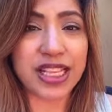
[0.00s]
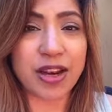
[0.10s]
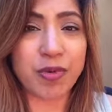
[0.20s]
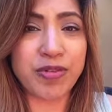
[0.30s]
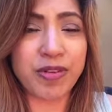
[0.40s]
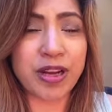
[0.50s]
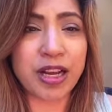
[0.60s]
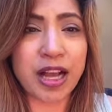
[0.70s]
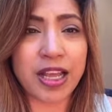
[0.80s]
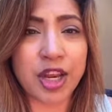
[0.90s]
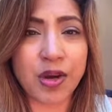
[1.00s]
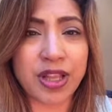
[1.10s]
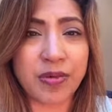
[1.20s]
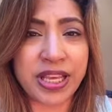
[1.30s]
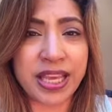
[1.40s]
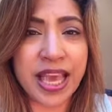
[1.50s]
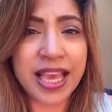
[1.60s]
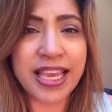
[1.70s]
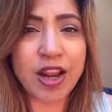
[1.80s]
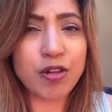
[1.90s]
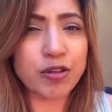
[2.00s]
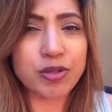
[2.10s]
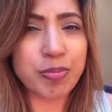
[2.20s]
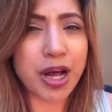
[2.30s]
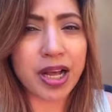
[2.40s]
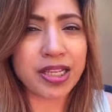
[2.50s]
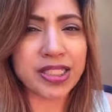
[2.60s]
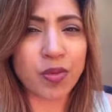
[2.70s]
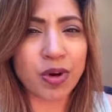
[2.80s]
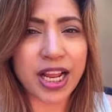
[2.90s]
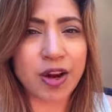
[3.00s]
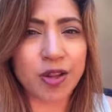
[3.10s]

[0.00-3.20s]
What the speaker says: that we get all those bugs and work out all